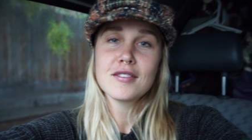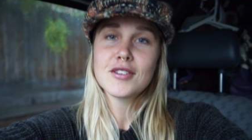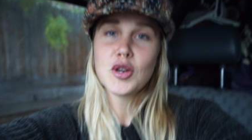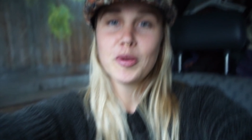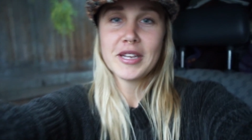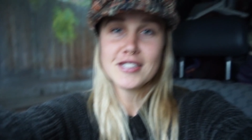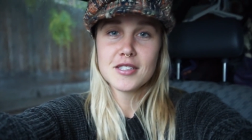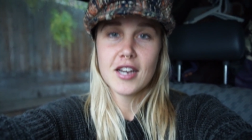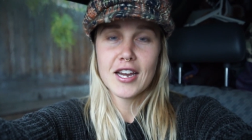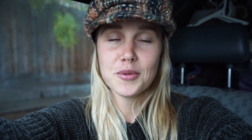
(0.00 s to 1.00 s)
Cool beans,
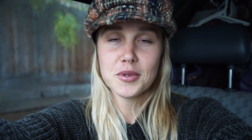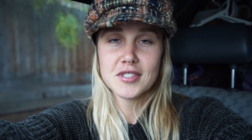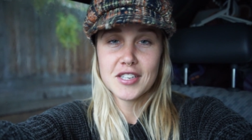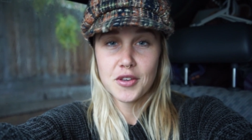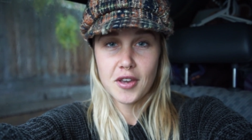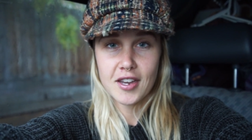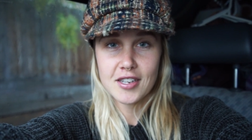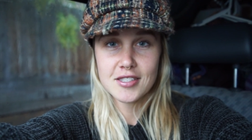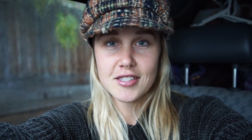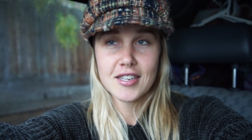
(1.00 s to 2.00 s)
I will see you
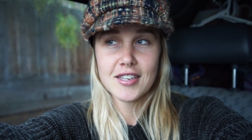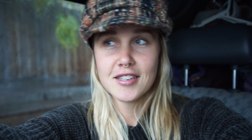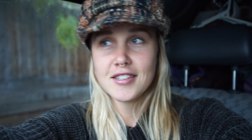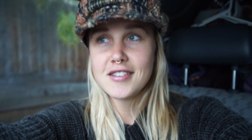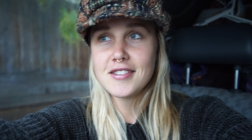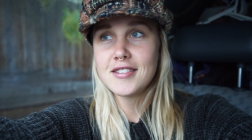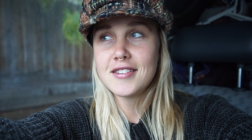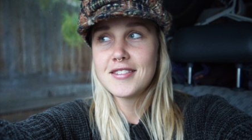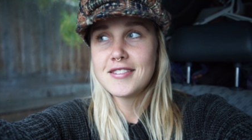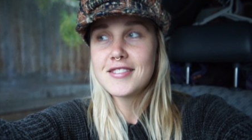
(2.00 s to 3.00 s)
guys
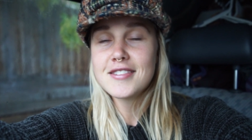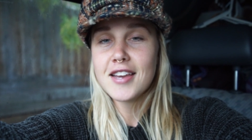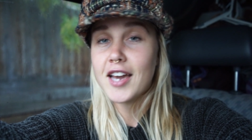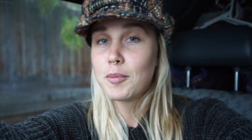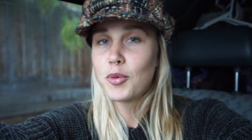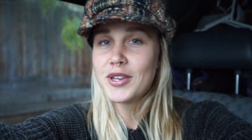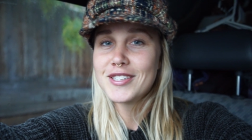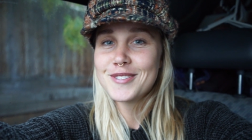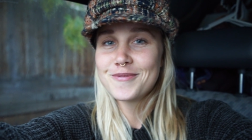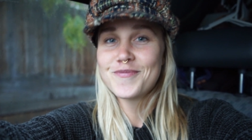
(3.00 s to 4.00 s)
in a couple weeks.